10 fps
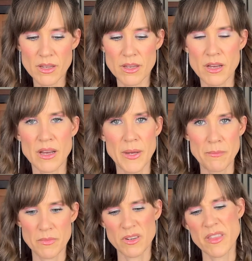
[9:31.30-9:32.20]

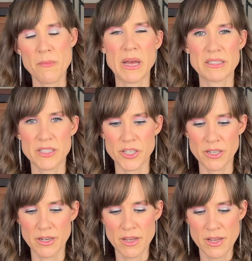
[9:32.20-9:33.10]
or in the past
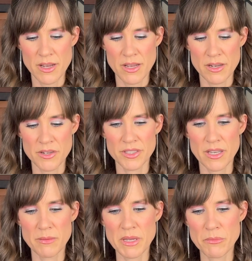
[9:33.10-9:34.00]
year. And here's the
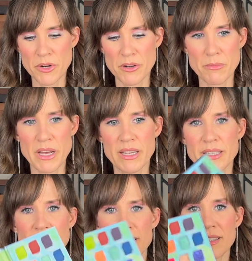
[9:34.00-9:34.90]
Hummingbird
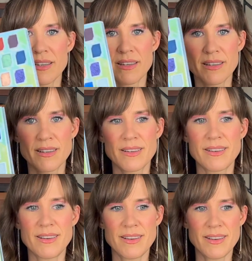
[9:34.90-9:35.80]
palette.
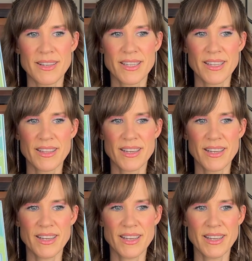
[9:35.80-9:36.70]
Oh, look at
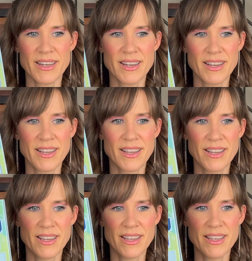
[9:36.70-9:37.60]
that.
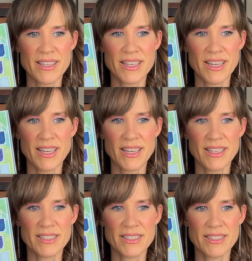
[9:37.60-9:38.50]

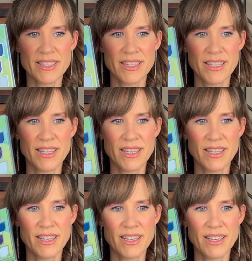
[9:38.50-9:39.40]
Yes.
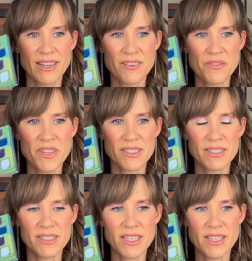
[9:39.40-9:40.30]
I don't know if you can
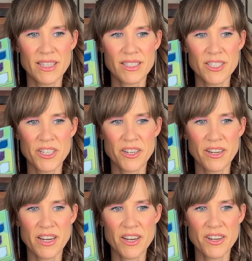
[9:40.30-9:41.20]
see this shade
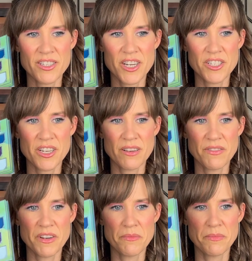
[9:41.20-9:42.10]
right here changing
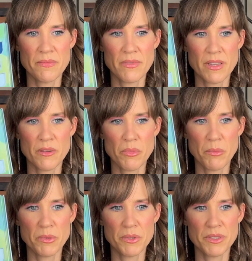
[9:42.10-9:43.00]
from
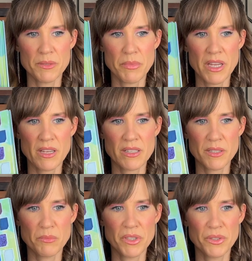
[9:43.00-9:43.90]
purple to pink
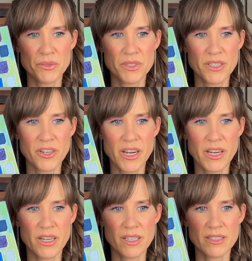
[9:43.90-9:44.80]
to blue to
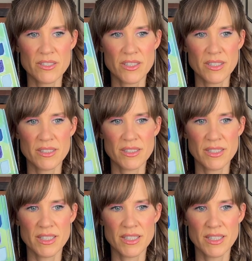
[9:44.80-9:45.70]
green. It's just